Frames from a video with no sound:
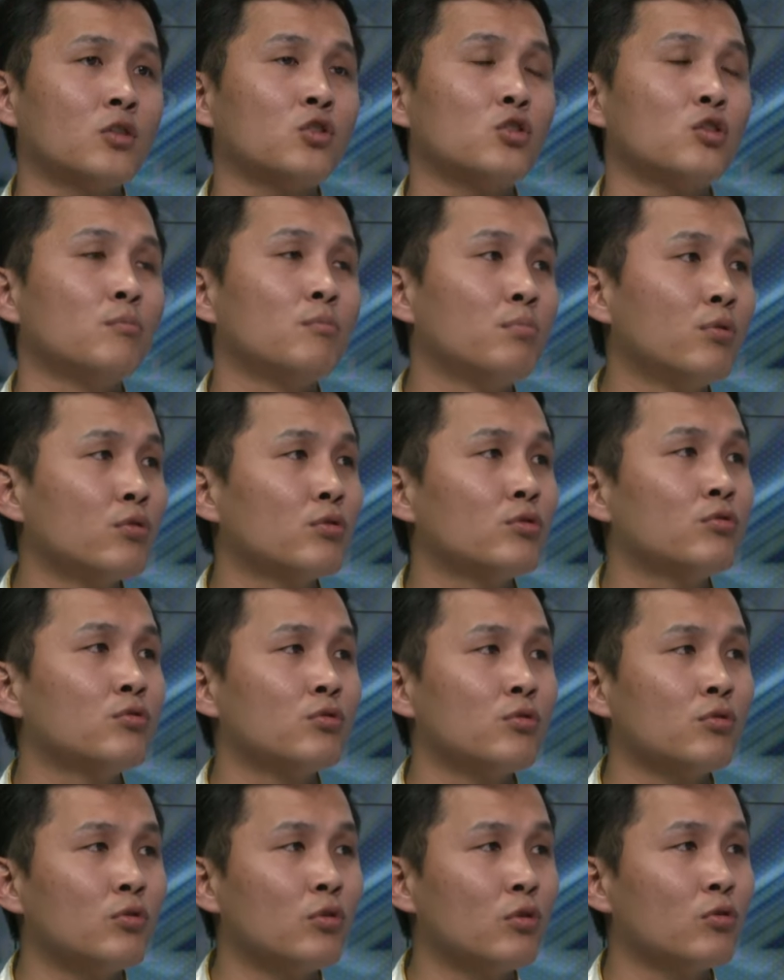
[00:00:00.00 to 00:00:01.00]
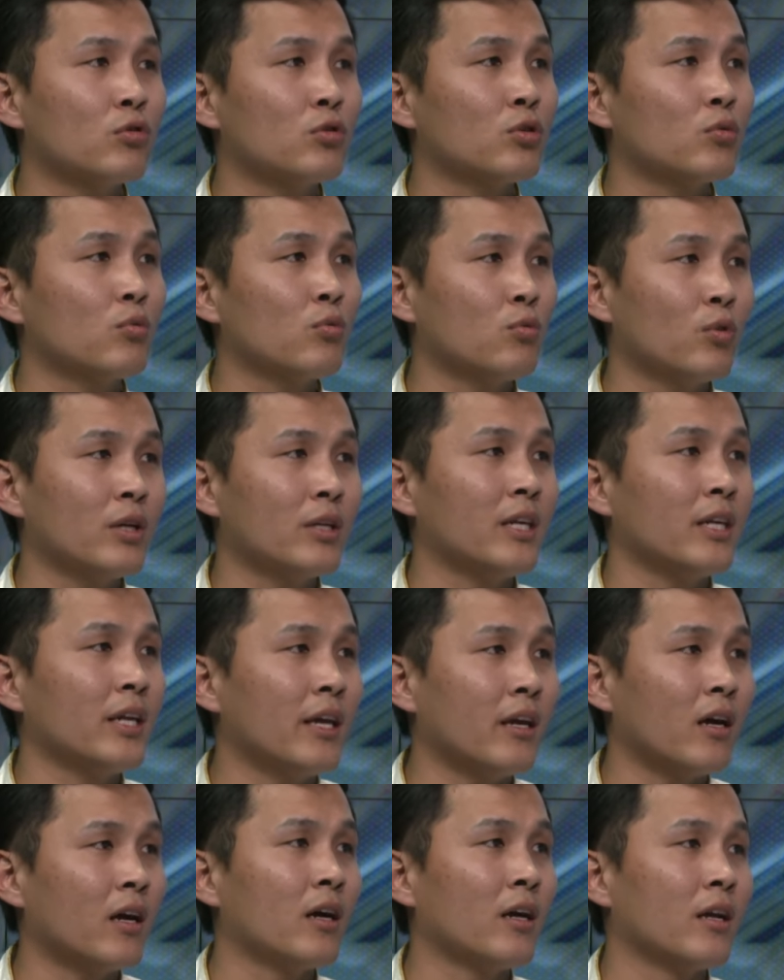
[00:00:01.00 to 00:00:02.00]
important to note what
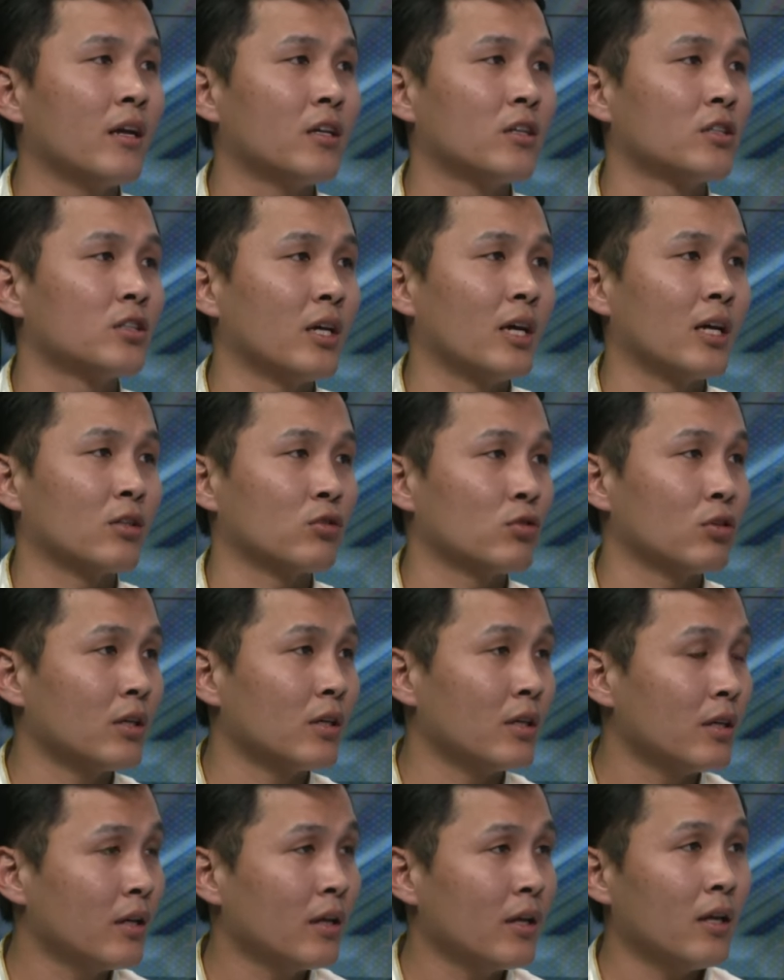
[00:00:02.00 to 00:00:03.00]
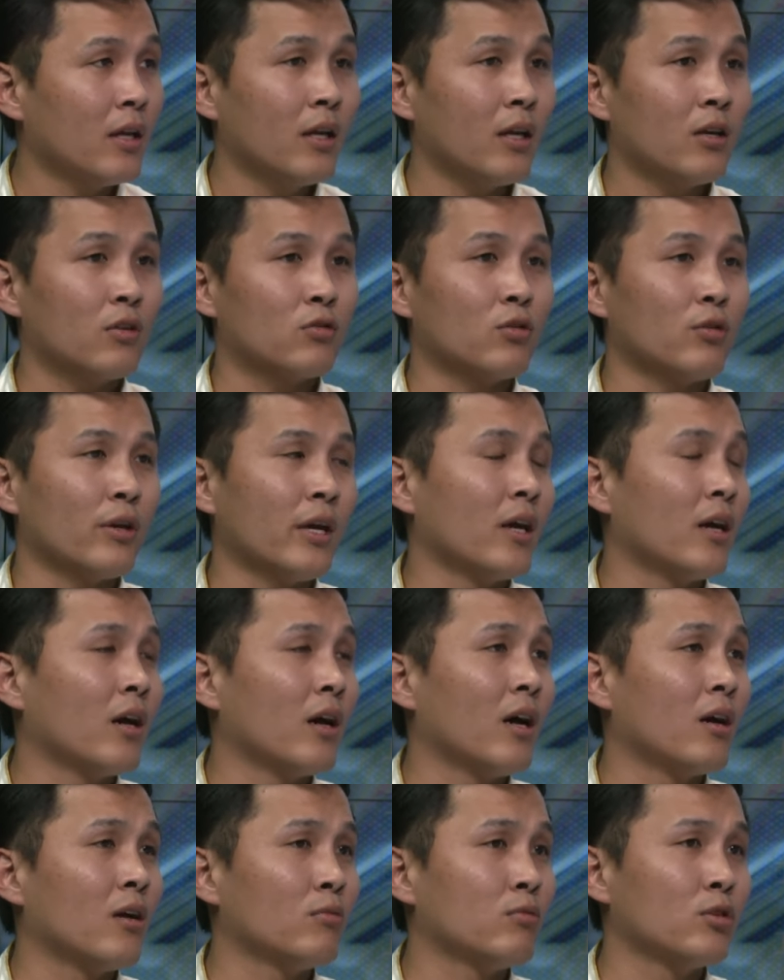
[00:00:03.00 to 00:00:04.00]
AI is actually. So
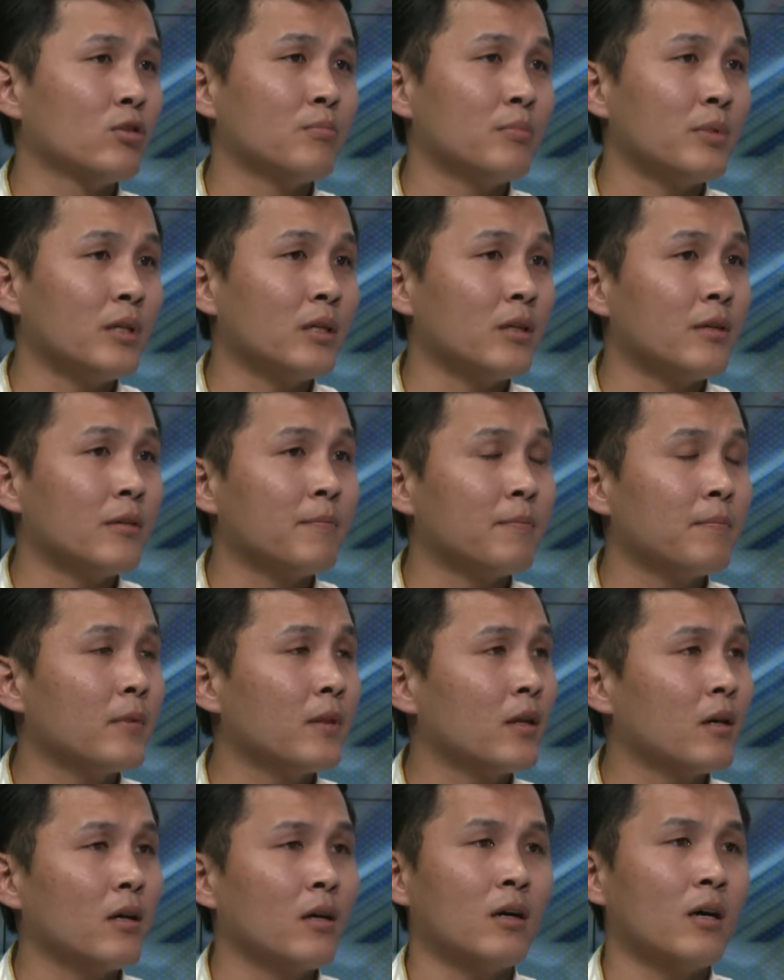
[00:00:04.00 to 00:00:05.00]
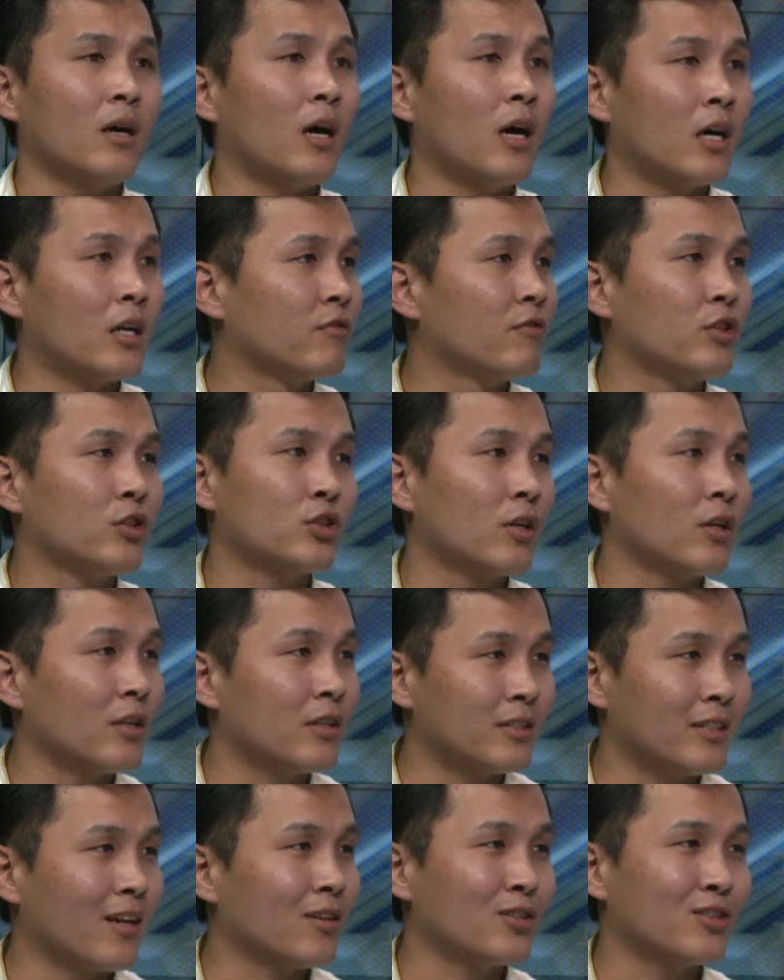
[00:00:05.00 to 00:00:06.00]
AI would be artificial
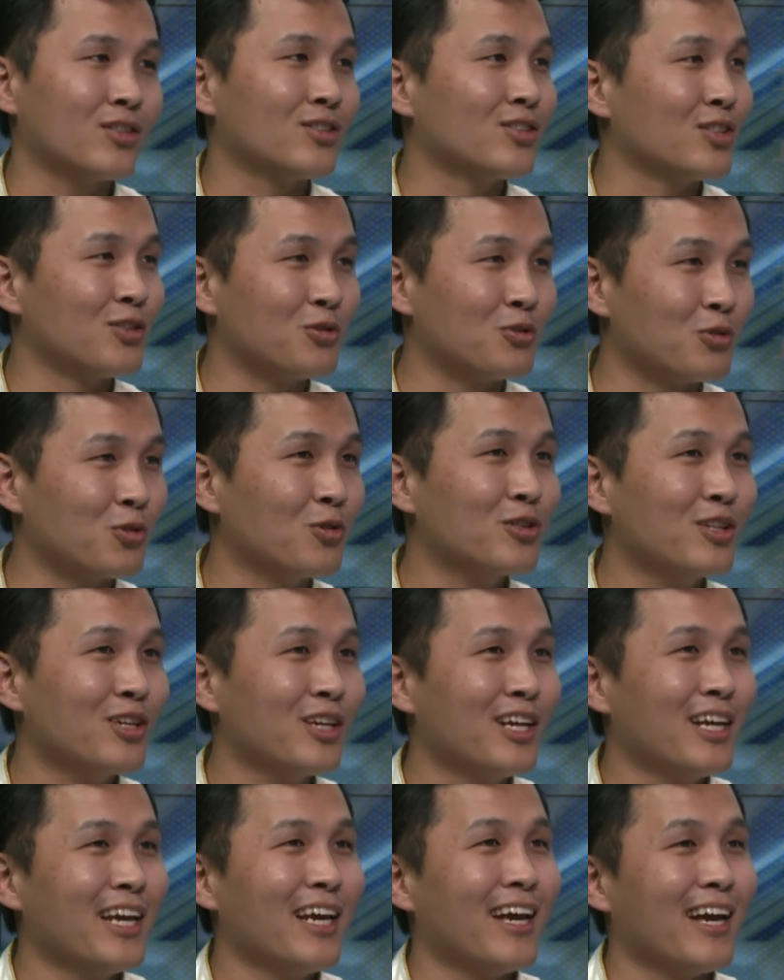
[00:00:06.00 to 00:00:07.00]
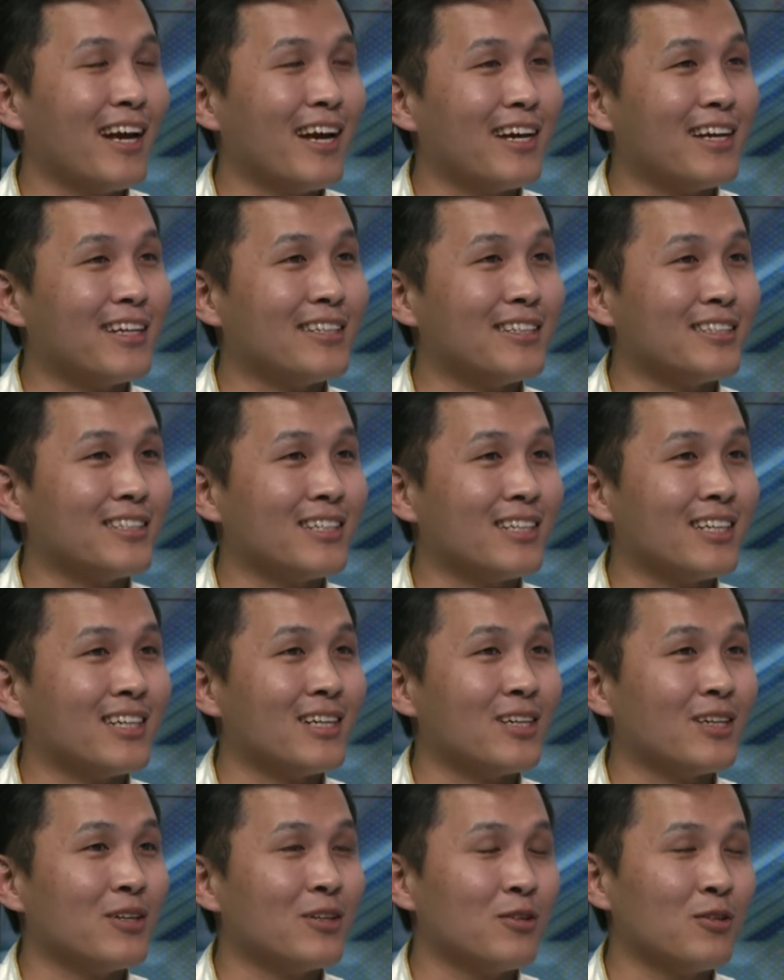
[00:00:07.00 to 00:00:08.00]
intelligence in short,
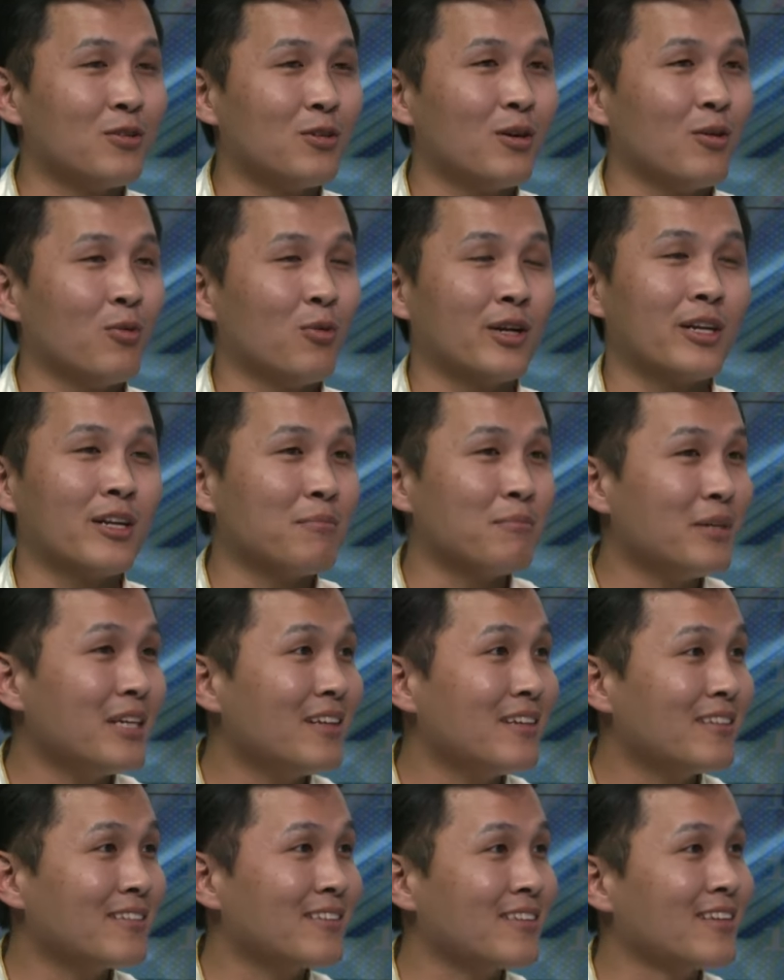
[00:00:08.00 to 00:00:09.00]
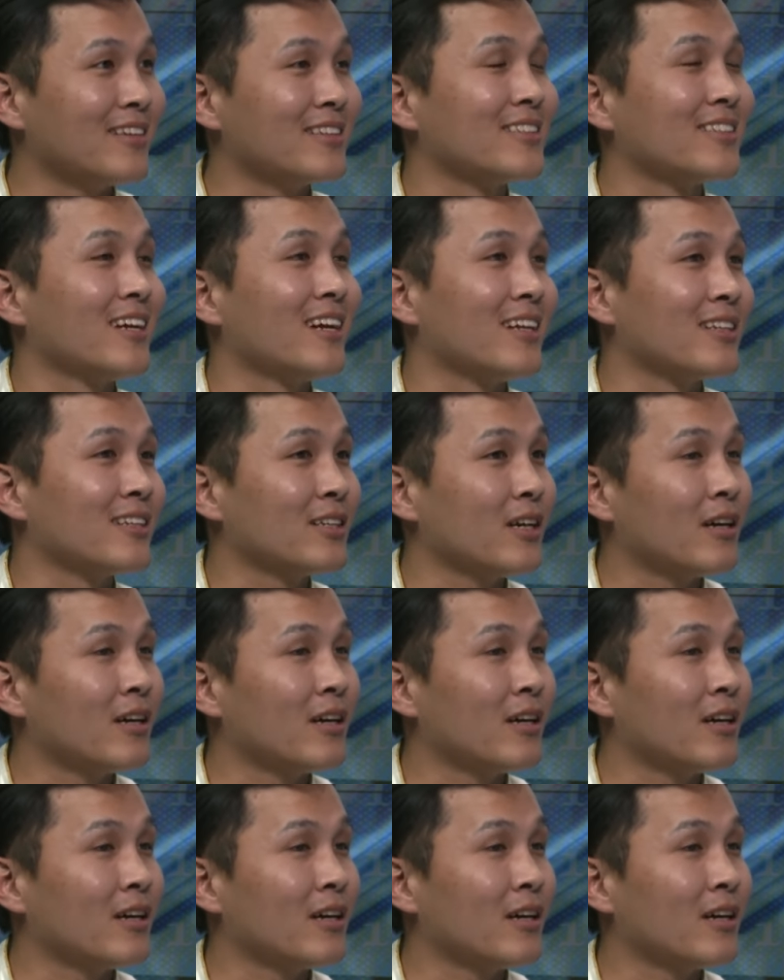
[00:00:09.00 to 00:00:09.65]
and what it means is that